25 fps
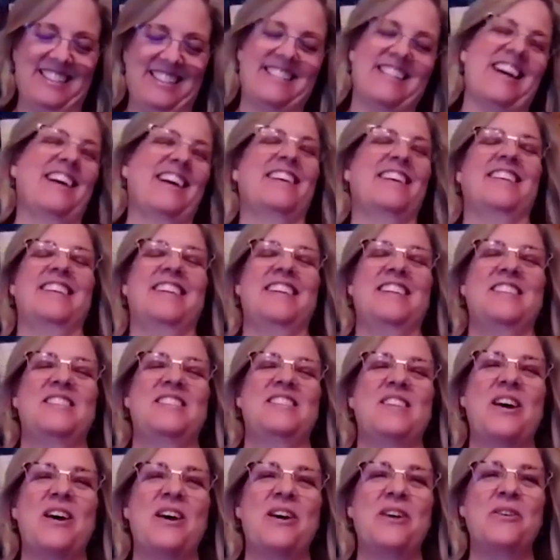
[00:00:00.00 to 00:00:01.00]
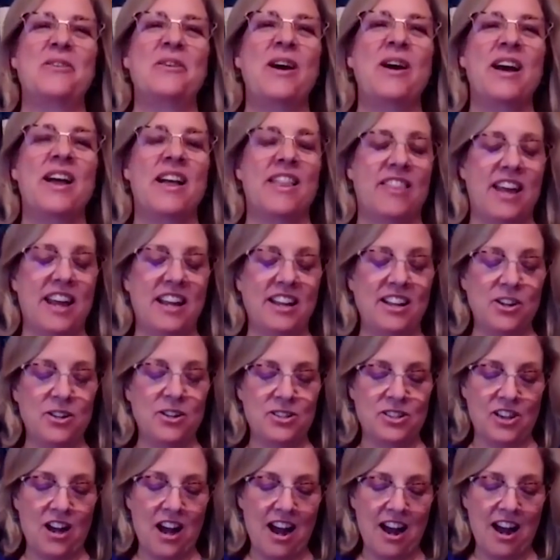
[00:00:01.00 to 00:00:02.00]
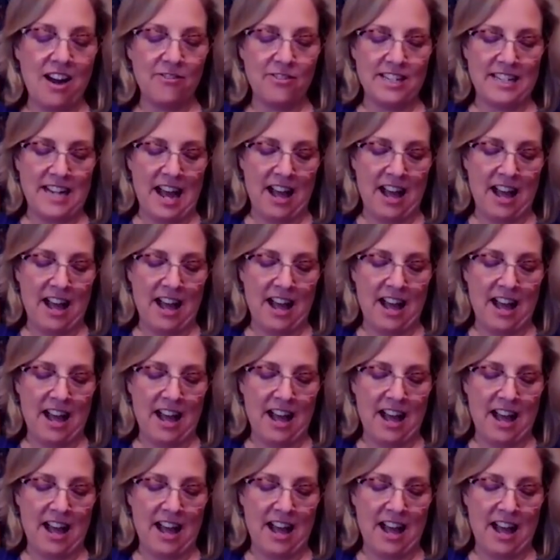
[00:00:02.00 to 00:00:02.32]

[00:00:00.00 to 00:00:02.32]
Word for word: exactly so Thank you, Scott,